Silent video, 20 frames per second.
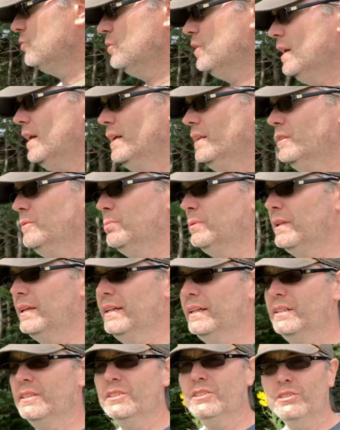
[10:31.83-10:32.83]
that, the
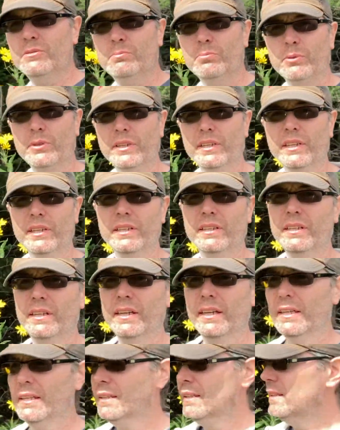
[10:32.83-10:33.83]
plan is to bring in
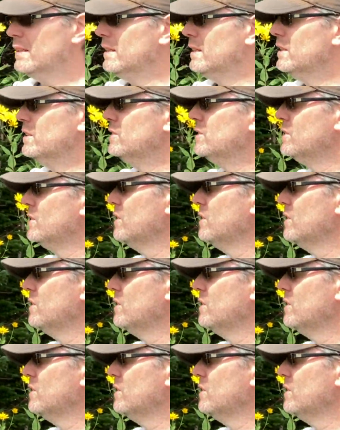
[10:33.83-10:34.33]
at least